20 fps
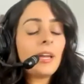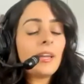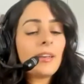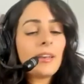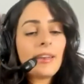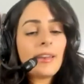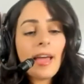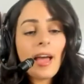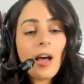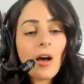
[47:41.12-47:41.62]
And
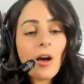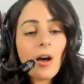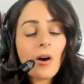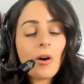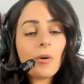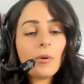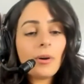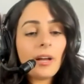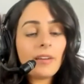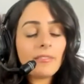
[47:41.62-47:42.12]

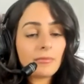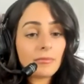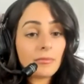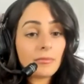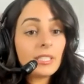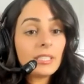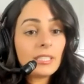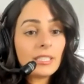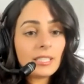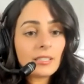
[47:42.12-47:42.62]
now I've
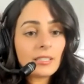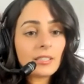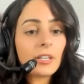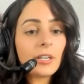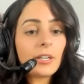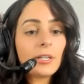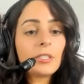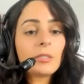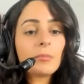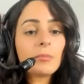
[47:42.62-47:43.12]
really
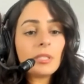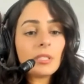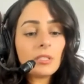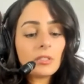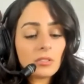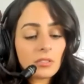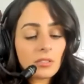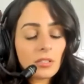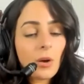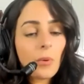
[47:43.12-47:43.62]
learned to be
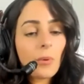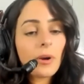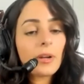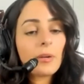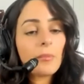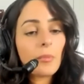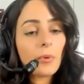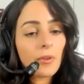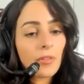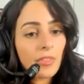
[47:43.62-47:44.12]
slower
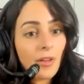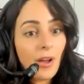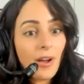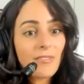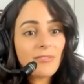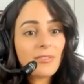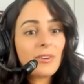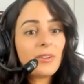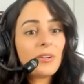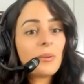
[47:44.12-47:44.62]
and more
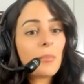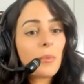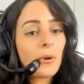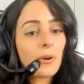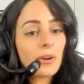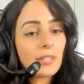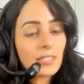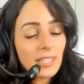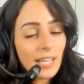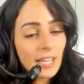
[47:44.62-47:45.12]
thoughtful and more
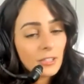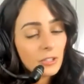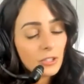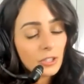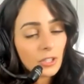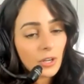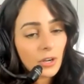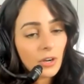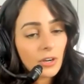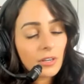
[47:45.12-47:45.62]

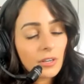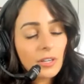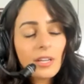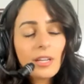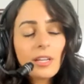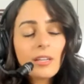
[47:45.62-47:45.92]
intentional.